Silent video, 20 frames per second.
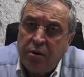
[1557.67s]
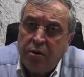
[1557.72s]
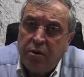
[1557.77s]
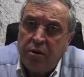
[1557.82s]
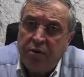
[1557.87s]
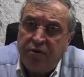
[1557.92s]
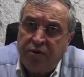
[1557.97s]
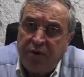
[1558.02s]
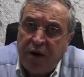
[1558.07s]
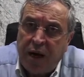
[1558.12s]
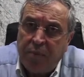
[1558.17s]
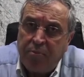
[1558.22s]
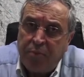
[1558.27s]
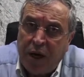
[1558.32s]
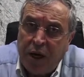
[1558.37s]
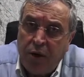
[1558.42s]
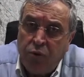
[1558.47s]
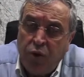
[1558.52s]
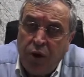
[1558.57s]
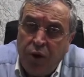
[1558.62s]
the flap
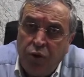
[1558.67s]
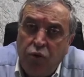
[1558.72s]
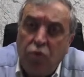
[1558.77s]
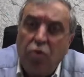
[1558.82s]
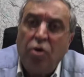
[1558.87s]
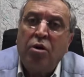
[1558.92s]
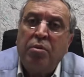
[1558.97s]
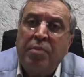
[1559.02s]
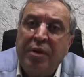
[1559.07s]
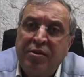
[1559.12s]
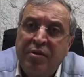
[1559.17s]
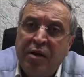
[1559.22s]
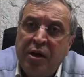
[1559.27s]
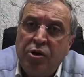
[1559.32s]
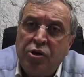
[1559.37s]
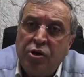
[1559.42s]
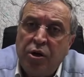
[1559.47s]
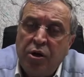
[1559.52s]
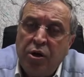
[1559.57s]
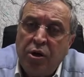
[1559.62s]
and we do
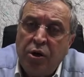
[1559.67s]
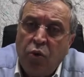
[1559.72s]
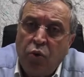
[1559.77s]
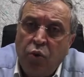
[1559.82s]
augmentation,